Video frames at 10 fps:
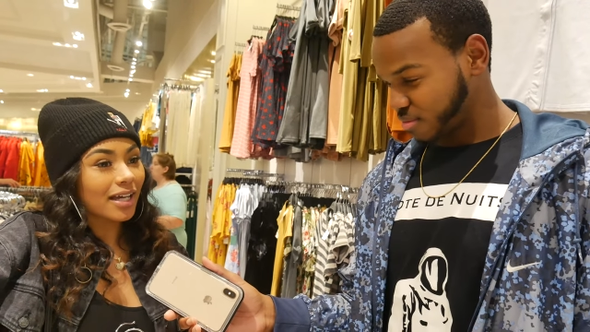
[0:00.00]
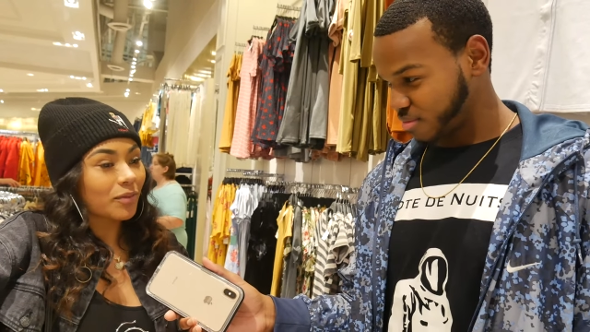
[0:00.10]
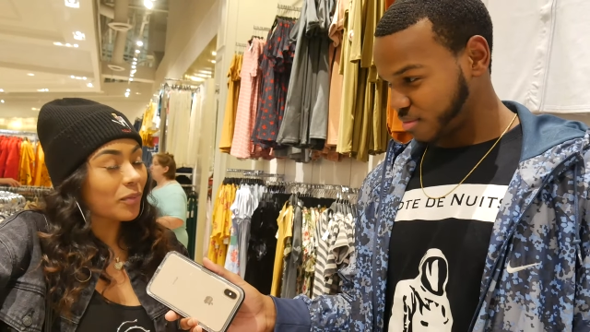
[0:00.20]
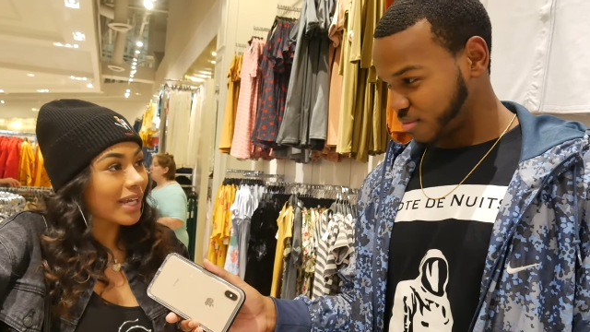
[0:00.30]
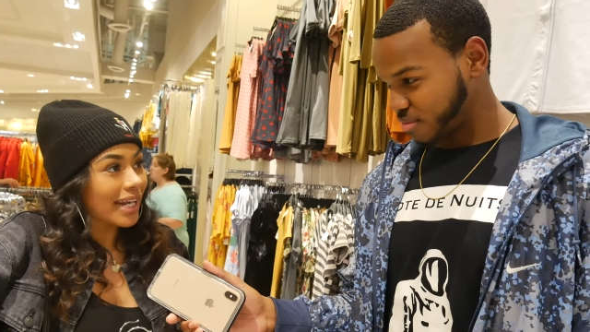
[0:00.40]

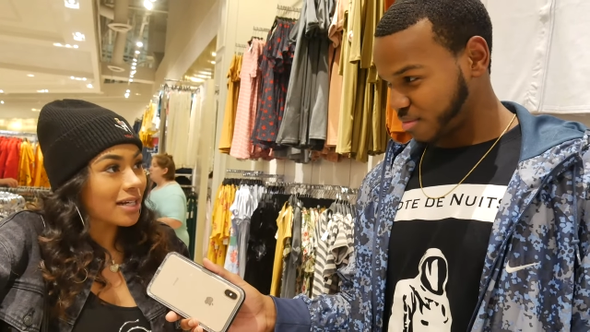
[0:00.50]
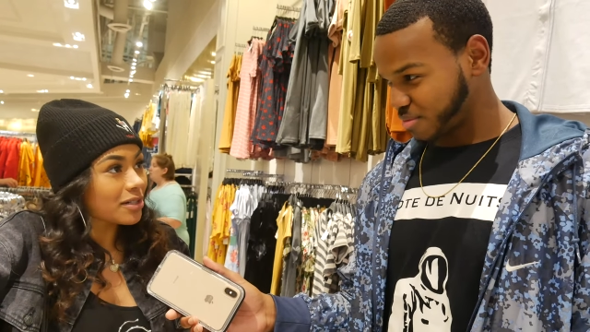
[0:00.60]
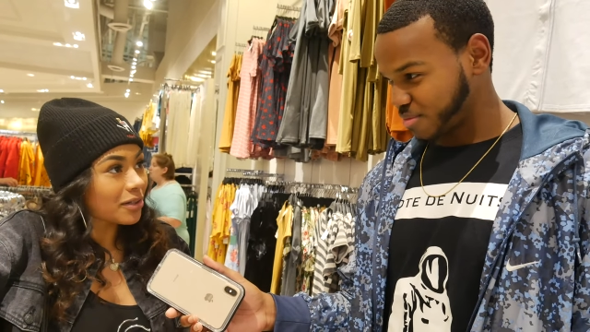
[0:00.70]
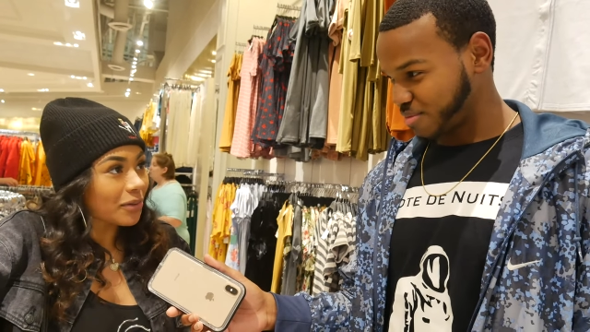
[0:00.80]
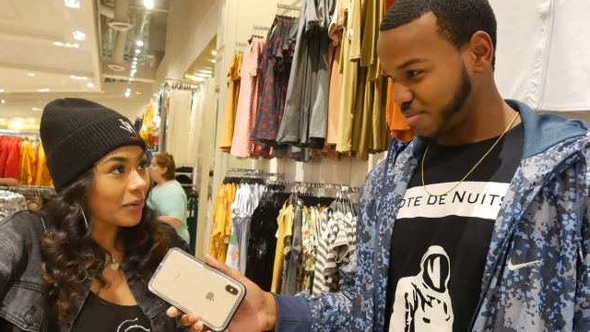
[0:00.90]
Speaker 1: What can I
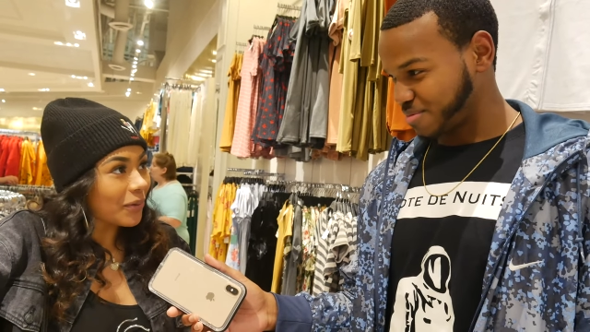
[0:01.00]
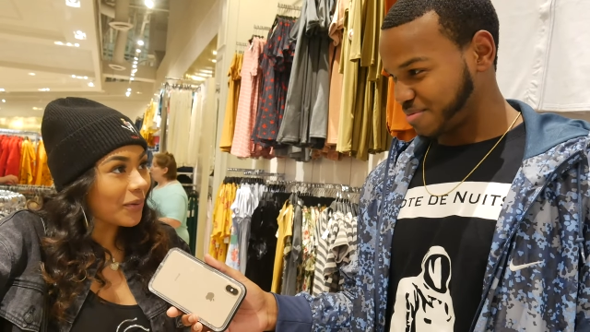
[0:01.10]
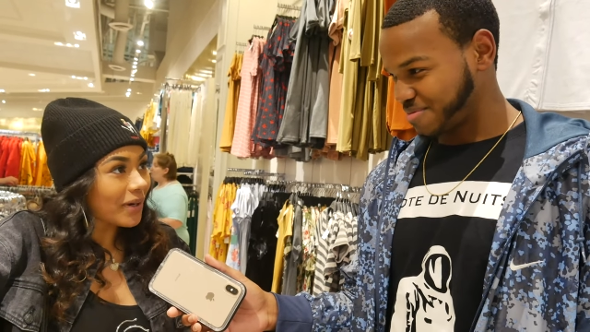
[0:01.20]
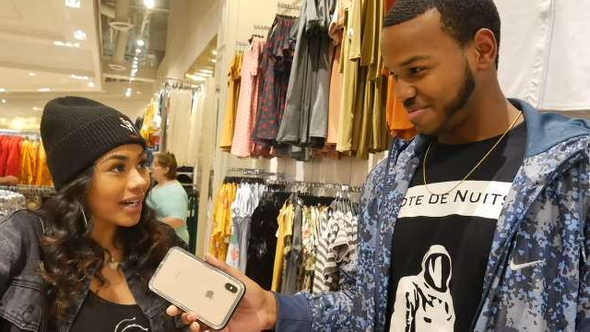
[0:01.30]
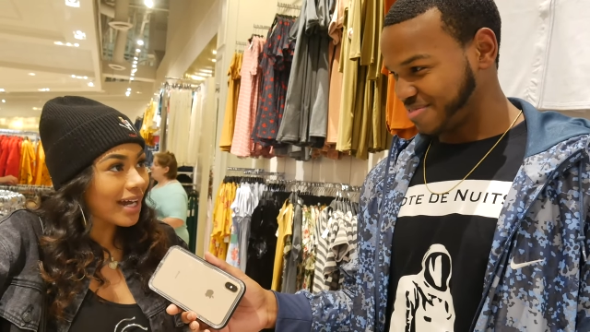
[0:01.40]
do?
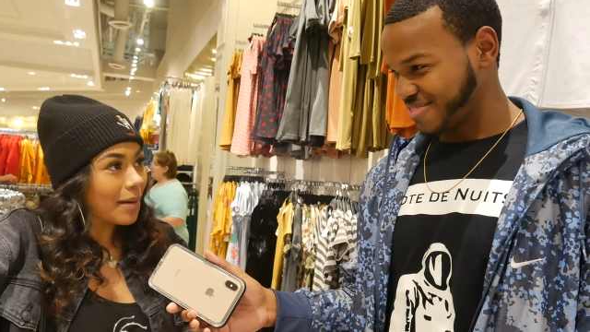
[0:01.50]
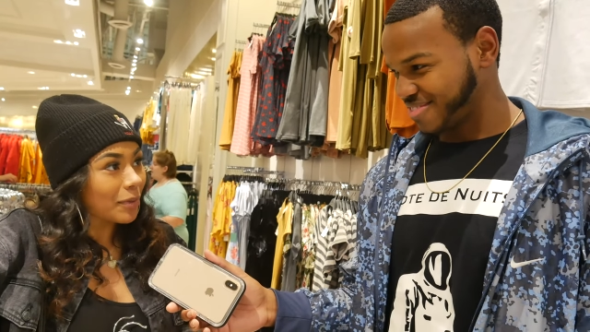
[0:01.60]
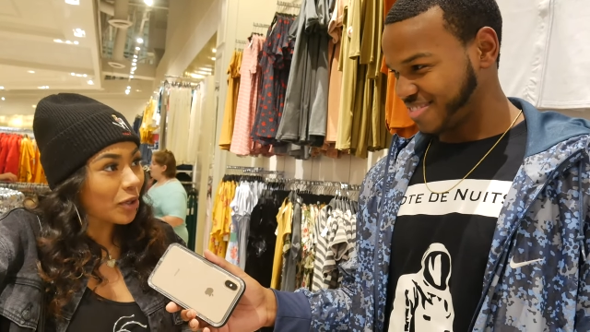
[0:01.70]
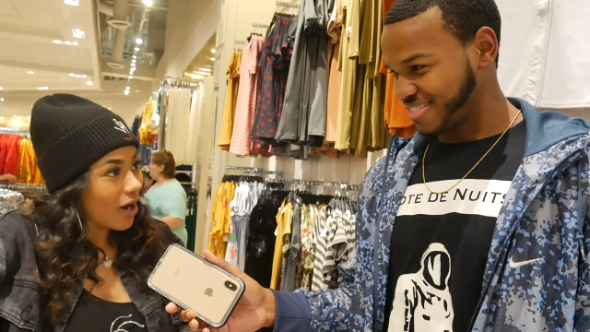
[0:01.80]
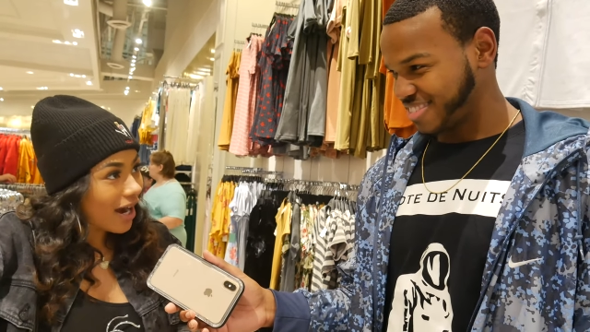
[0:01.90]
I'ma
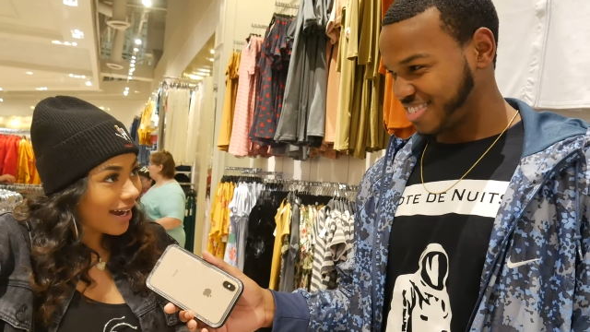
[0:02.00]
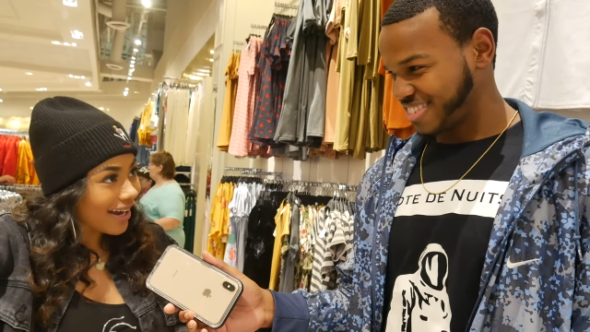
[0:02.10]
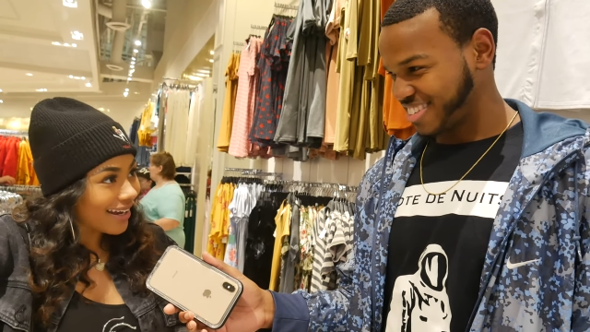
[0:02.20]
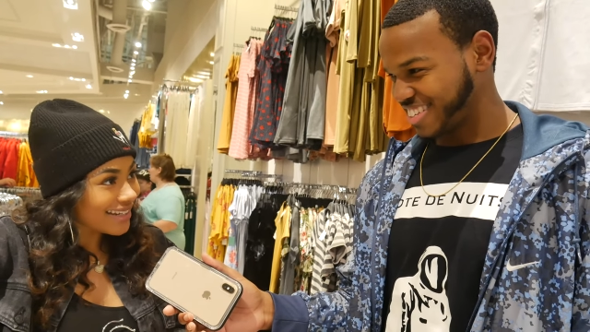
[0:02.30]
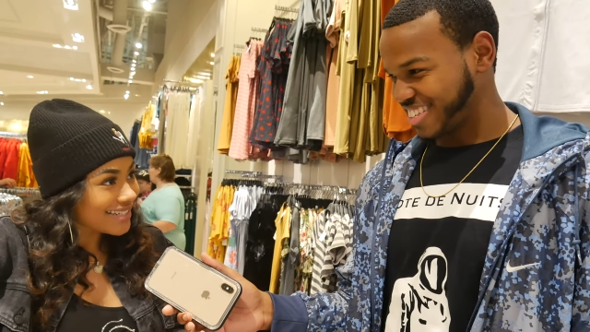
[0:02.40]

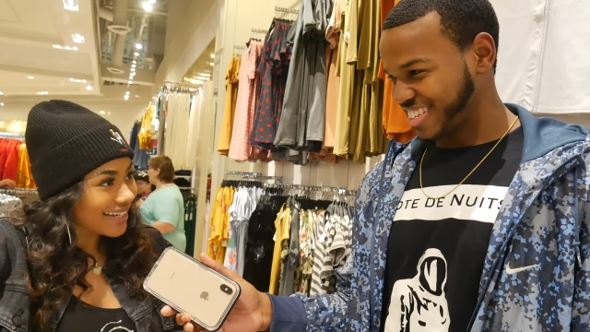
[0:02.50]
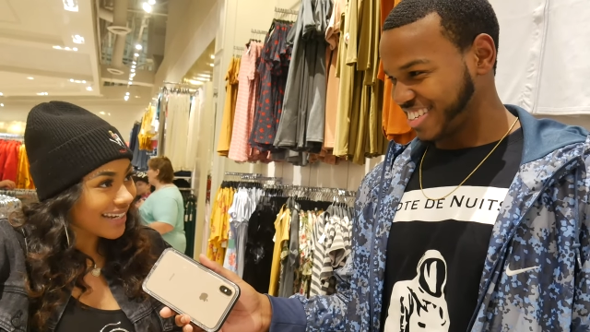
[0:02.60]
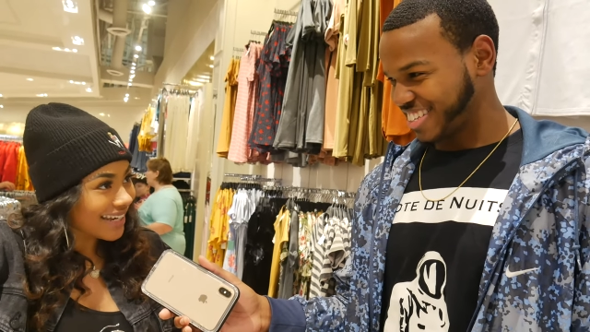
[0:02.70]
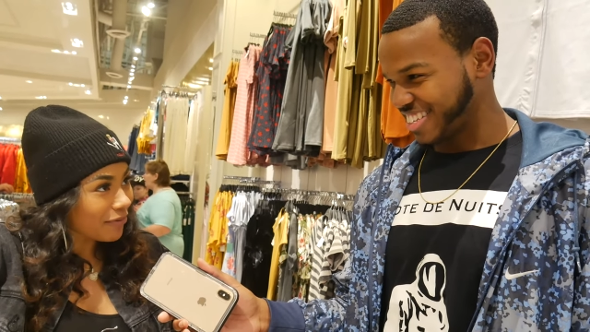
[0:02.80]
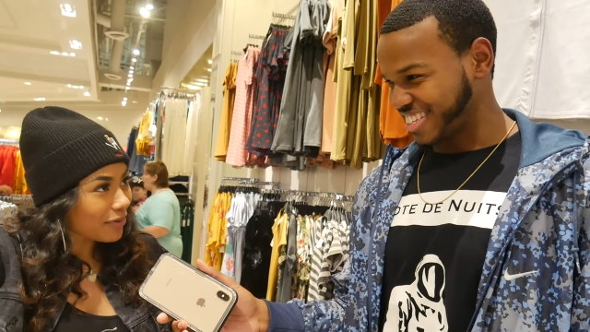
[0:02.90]
cry. That's
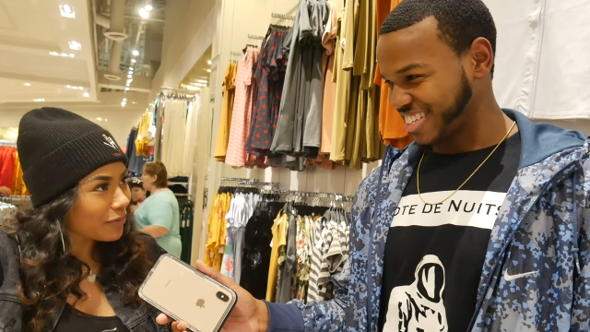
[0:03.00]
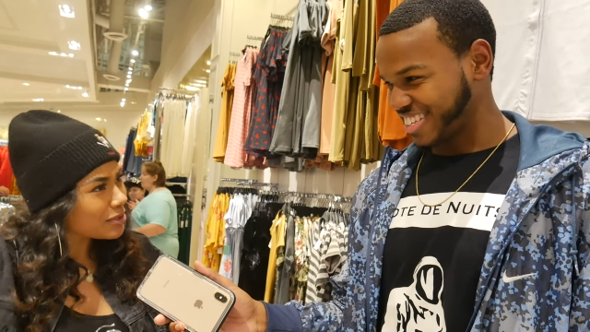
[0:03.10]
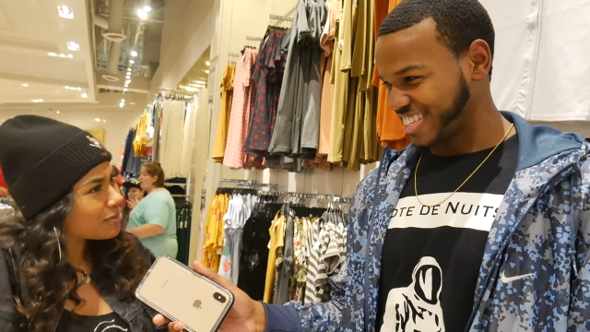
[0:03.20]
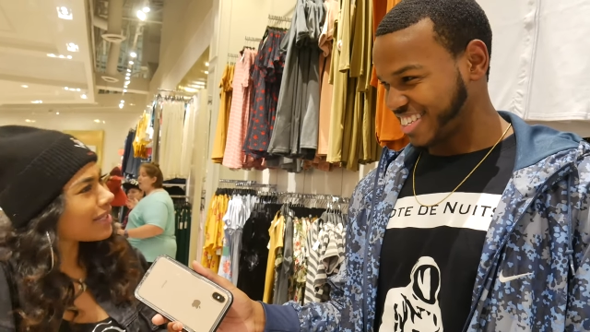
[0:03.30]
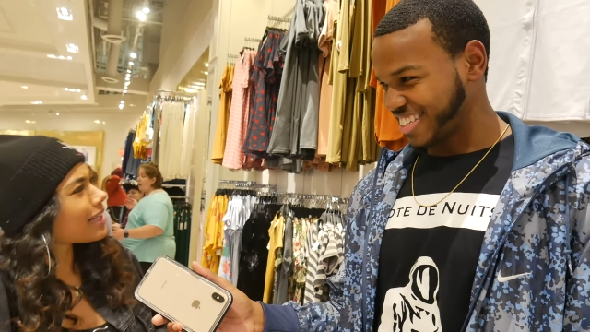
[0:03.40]
it. What you
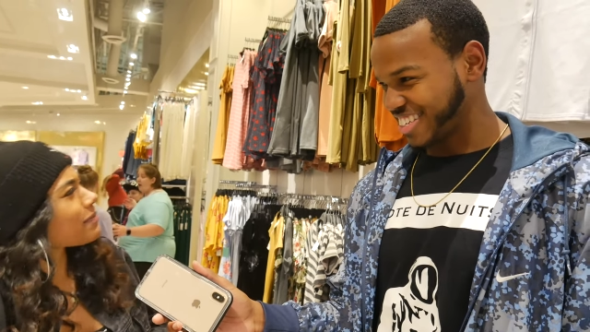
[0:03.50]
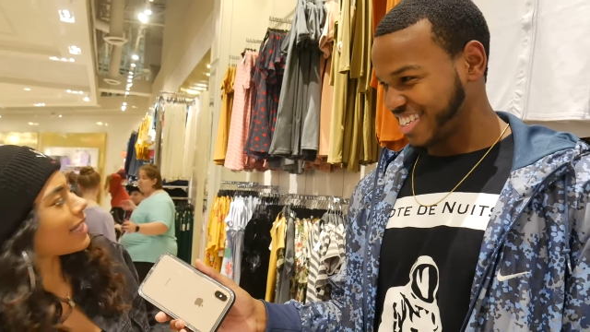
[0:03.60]
mean leave me